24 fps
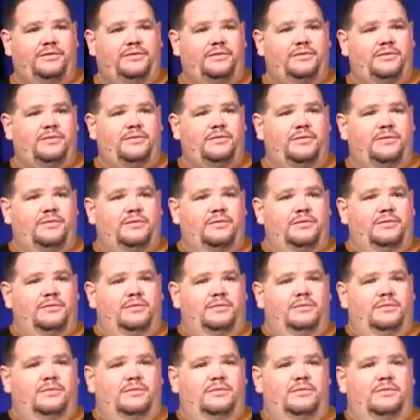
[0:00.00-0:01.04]

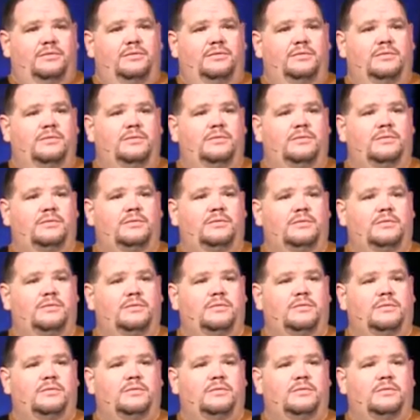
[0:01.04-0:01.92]
(no one is talking)